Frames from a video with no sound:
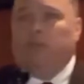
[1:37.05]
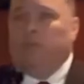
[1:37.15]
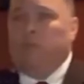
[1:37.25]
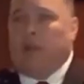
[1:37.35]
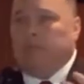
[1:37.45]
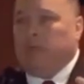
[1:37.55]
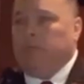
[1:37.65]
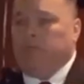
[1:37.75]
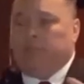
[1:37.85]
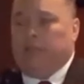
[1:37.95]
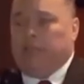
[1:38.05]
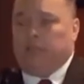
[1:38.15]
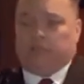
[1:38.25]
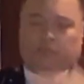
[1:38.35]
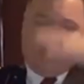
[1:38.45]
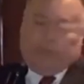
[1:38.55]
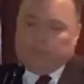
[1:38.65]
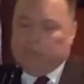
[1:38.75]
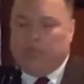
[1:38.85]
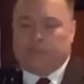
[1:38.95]
They were wrapped up in blankets and they
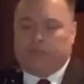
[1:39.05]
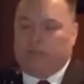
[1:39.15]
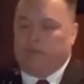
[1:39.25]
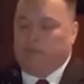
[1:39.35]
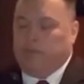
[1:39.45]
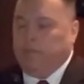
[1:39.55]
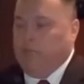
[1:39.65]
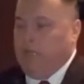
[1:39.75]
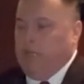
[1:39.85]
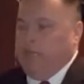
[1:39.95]
had plastic over them.